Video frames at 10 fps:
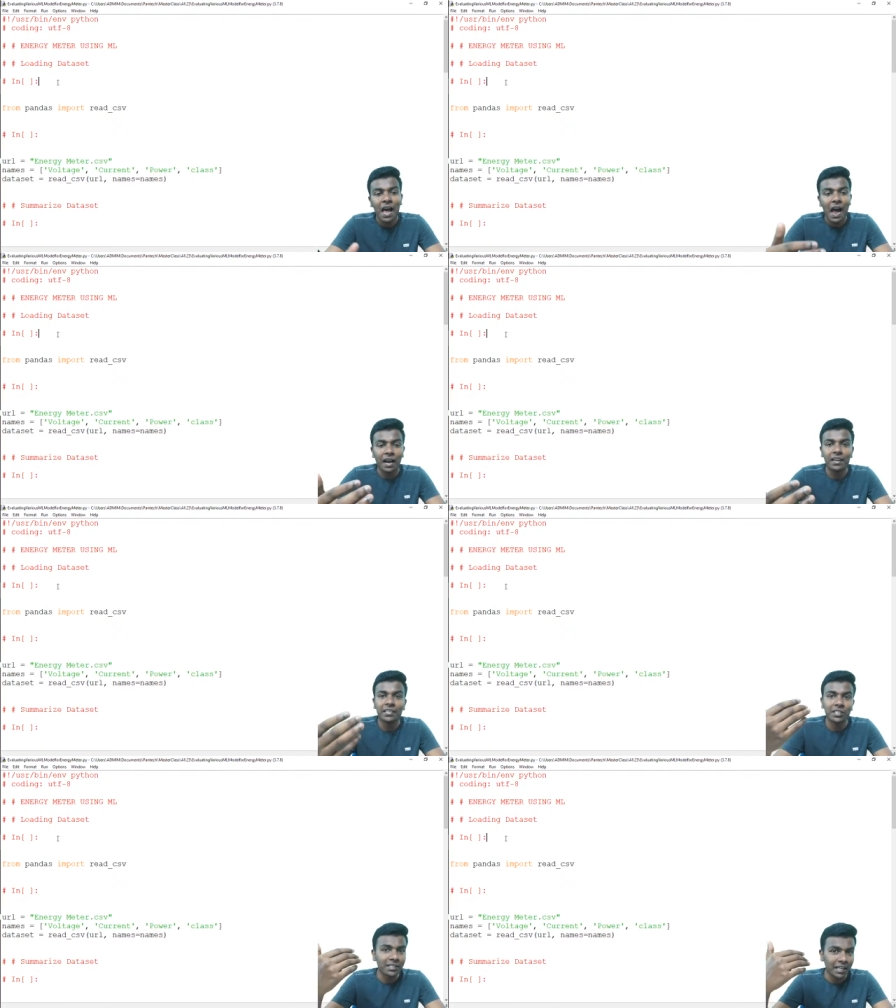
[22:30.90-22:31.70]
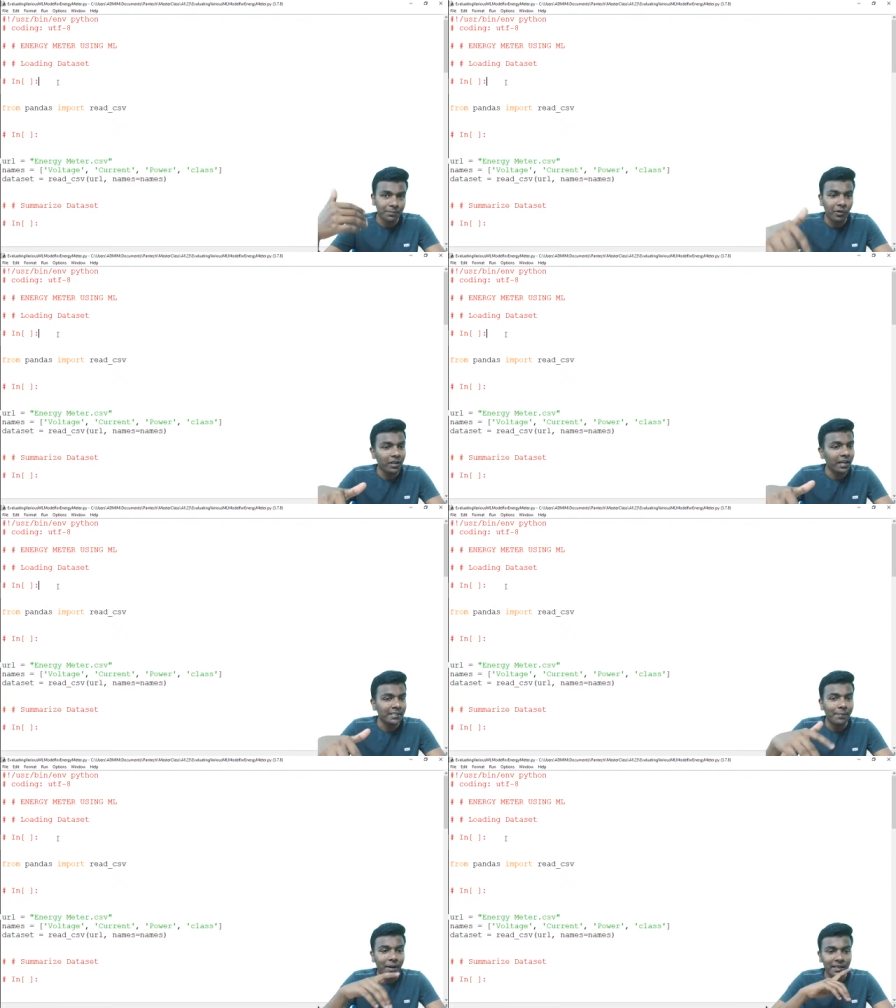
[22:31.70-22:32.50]
and I just exported as a
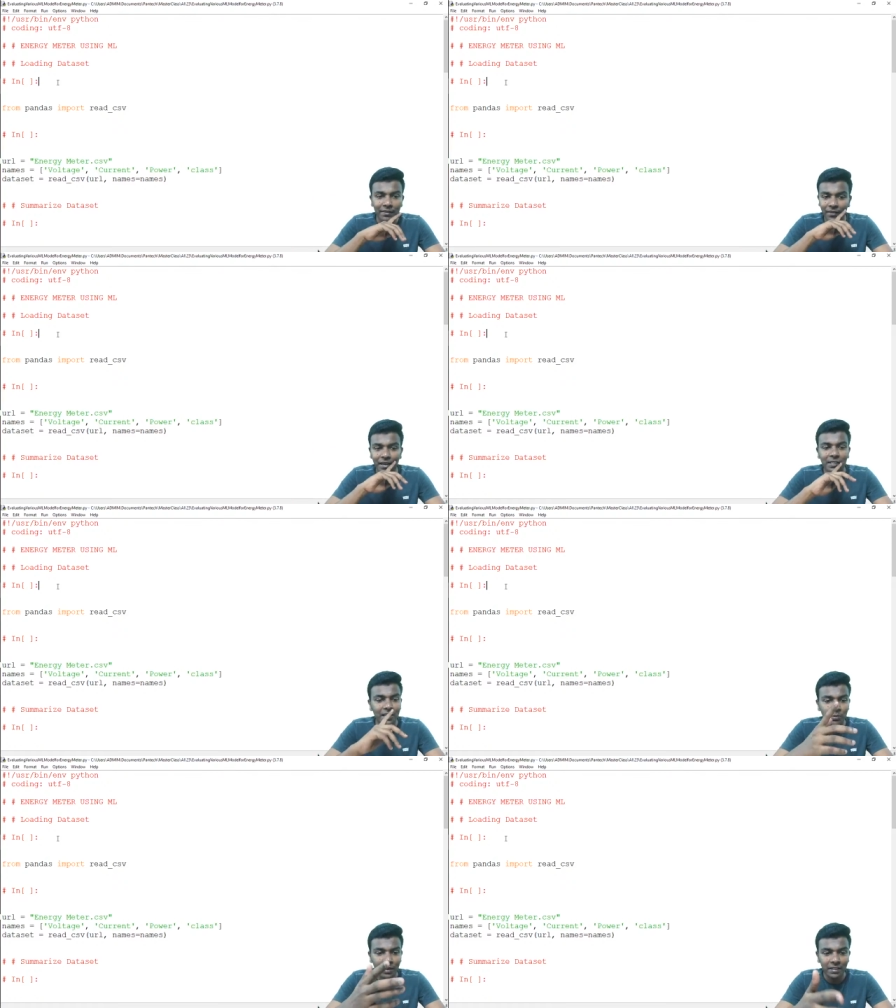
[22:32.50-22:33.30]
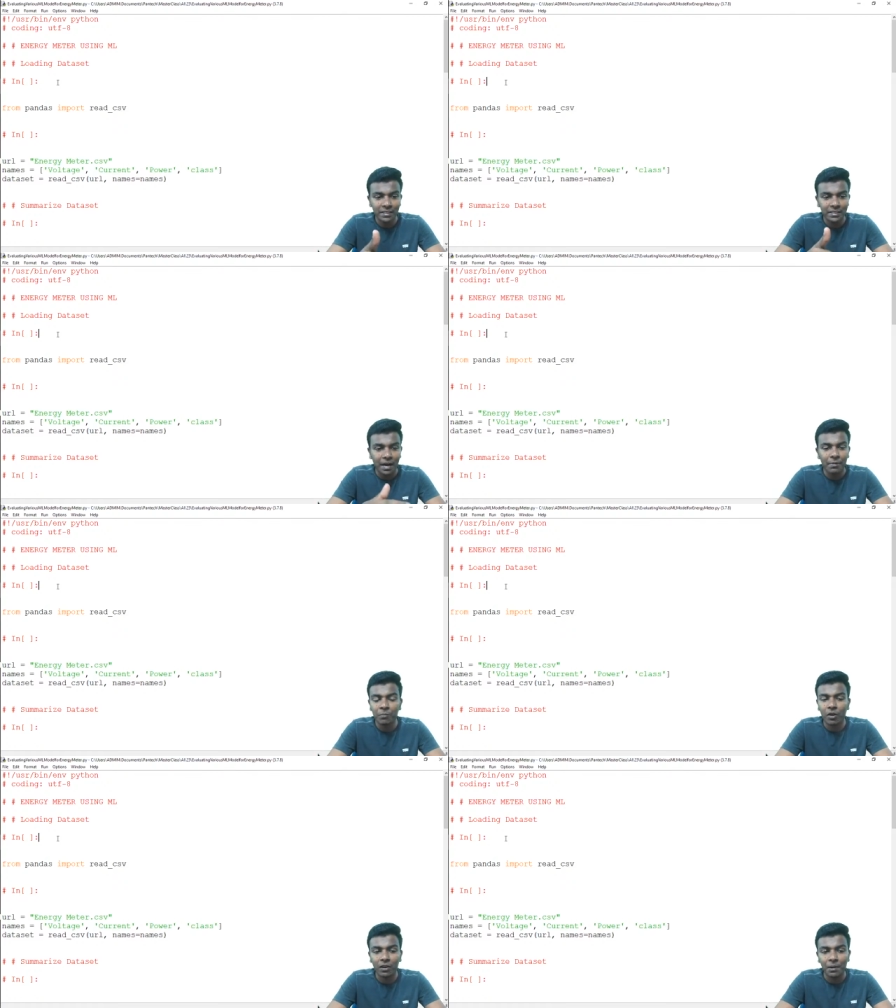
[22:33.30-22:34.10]
Python file. That's why this comments
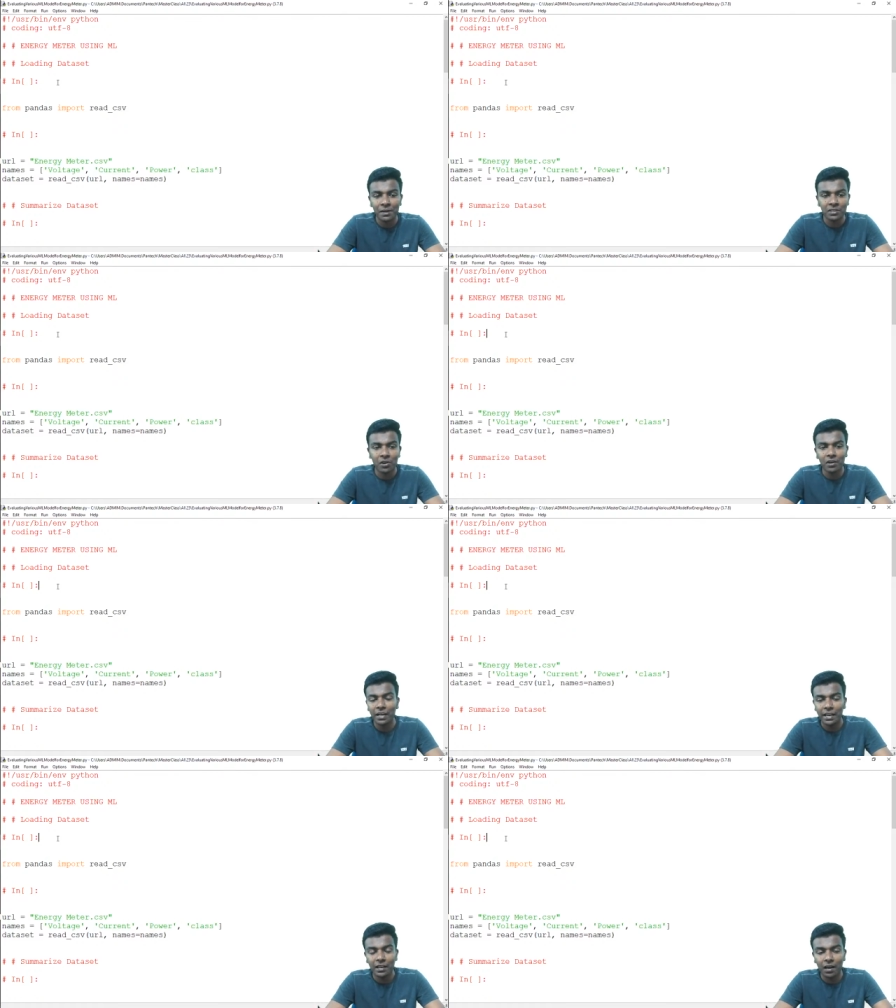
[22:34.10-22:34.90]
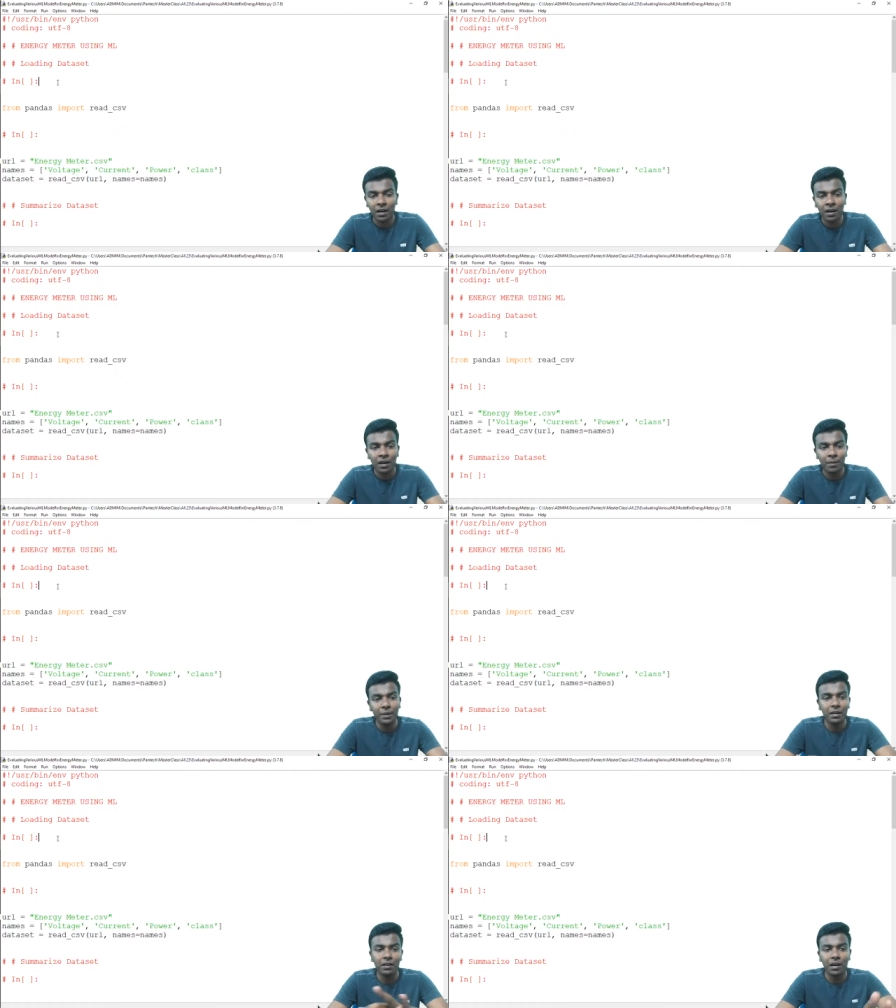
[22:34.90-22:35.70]
all
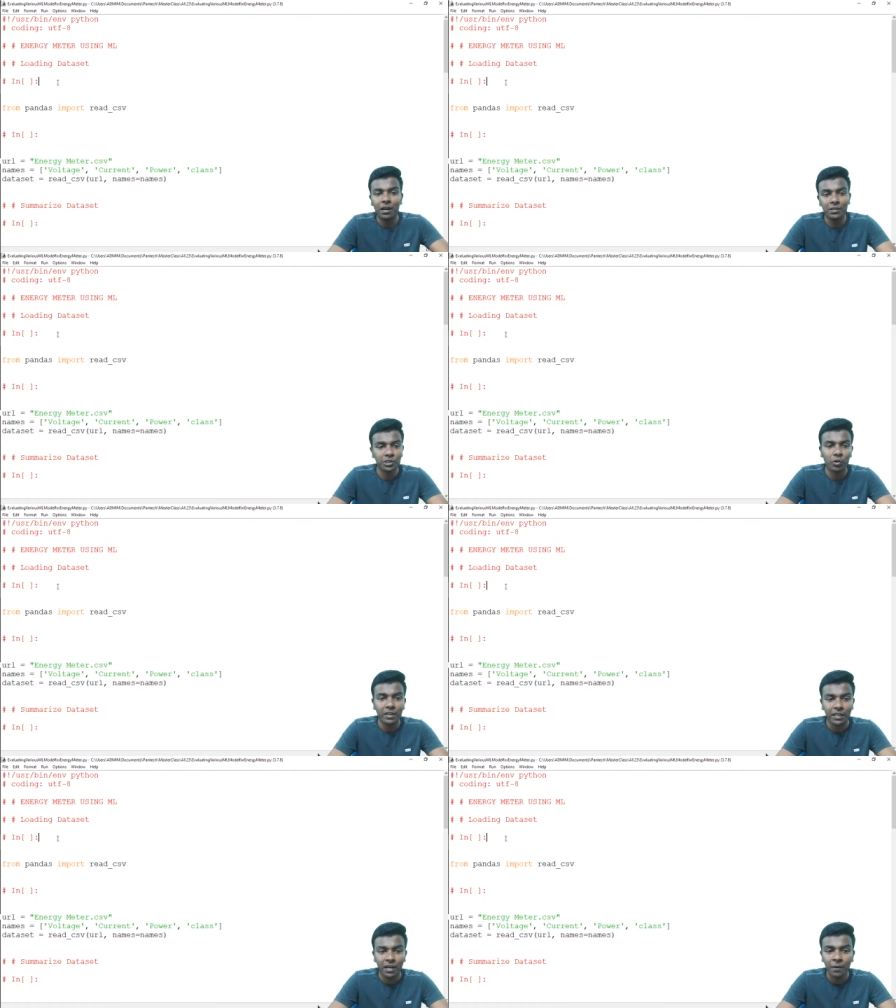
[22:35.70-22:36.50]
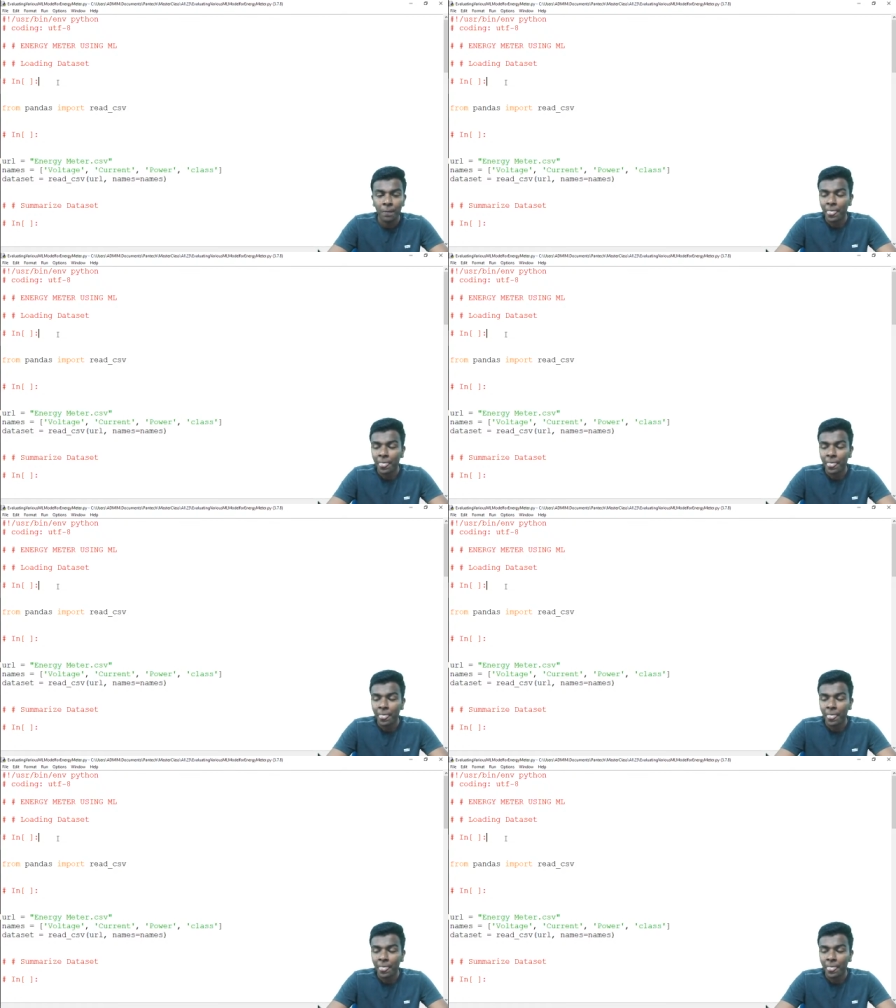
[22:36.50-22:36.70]
been shown here.